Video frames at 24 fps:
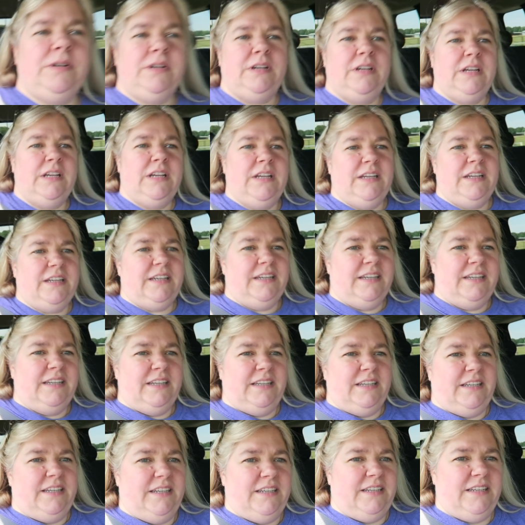Because I
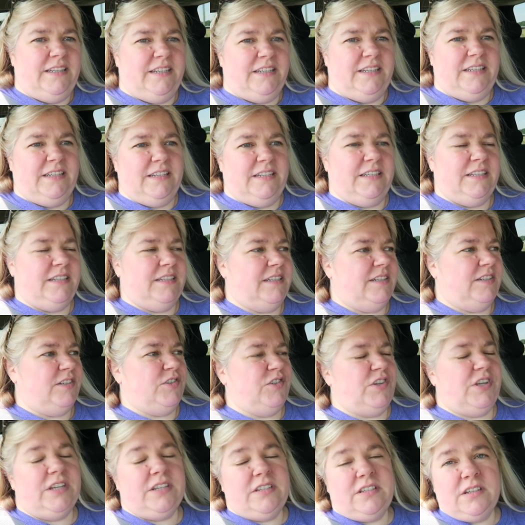have to.
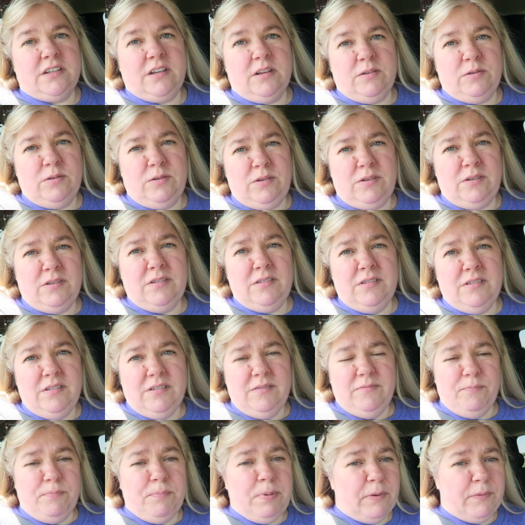She has to go
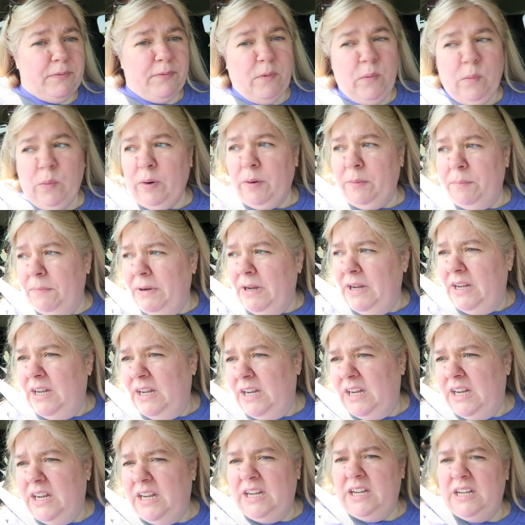perform. perform. So
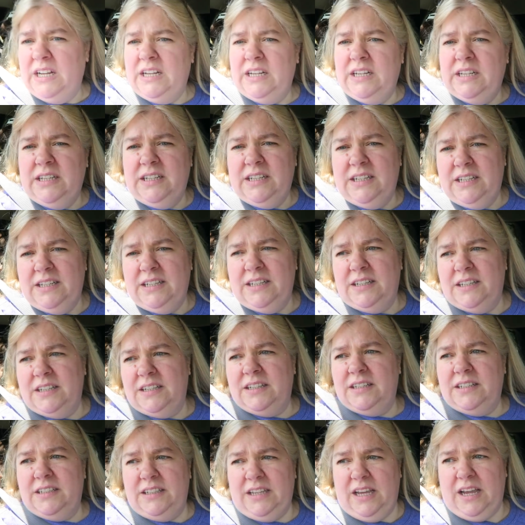that's what I'm gonna go
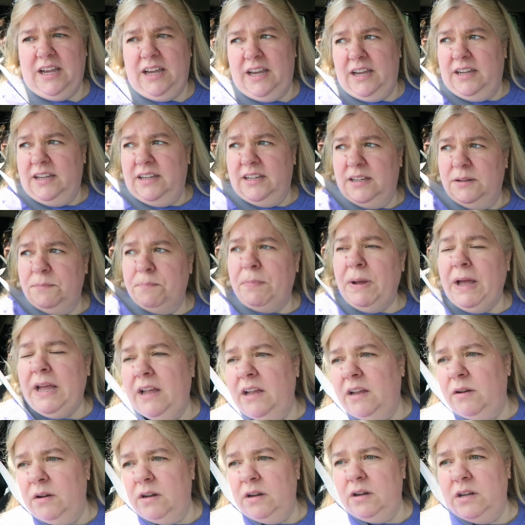do now. Yeah,
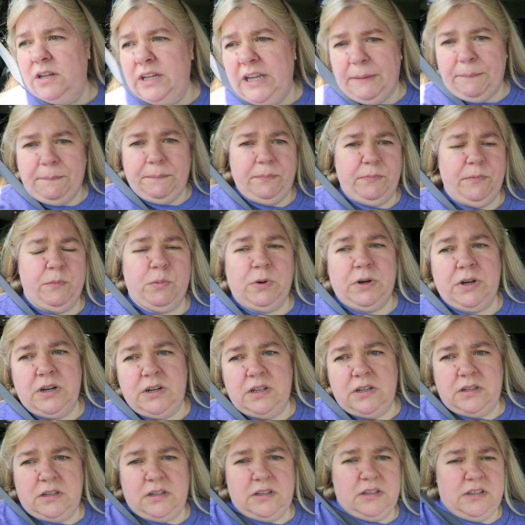but yeah, we're
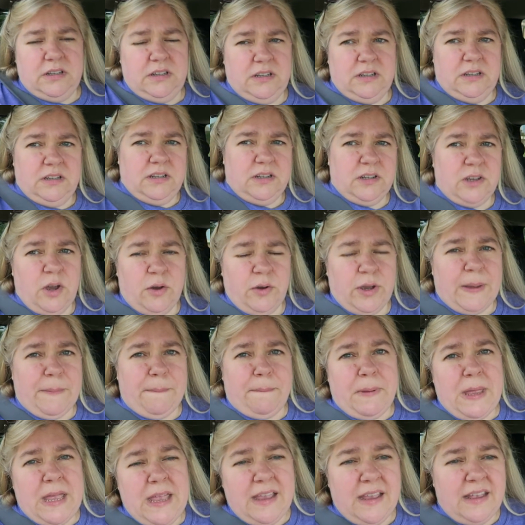gonna go
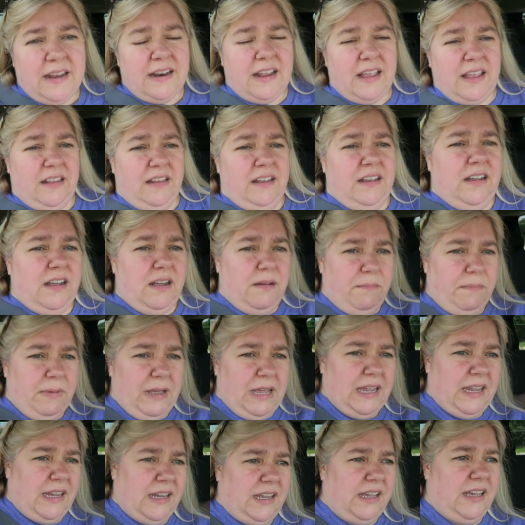get Ben and then come
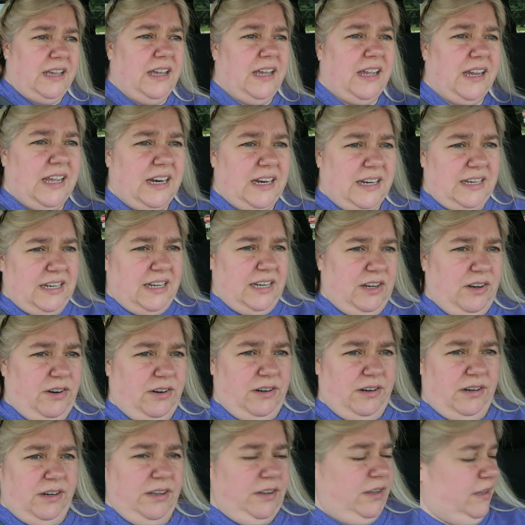back. I gotta take
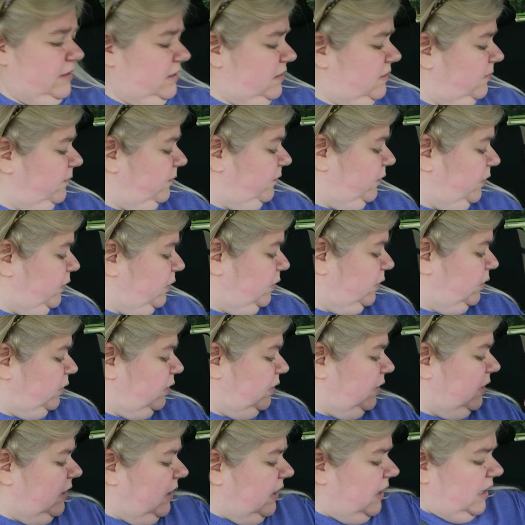her to go get some
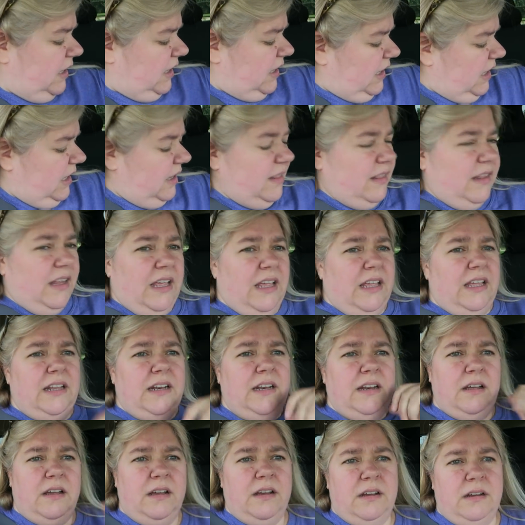food, and
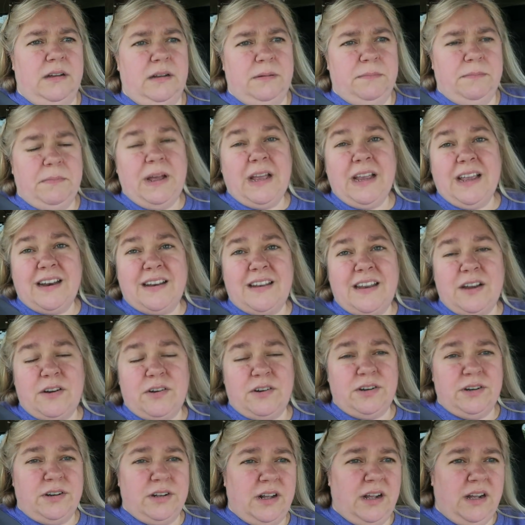then um, I gotta take her
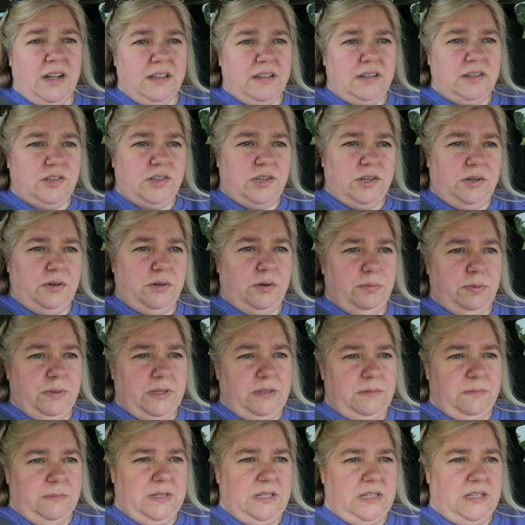to the college to do a
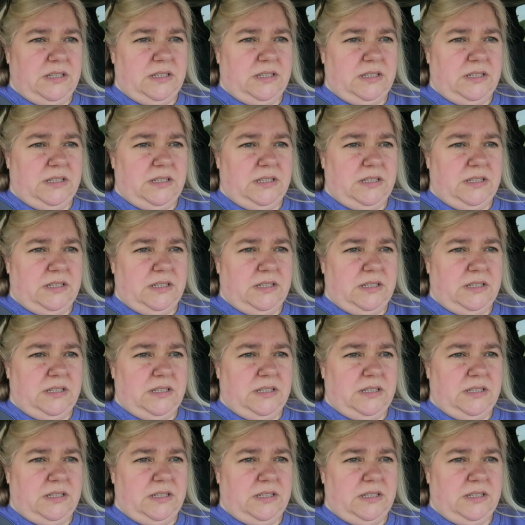replacement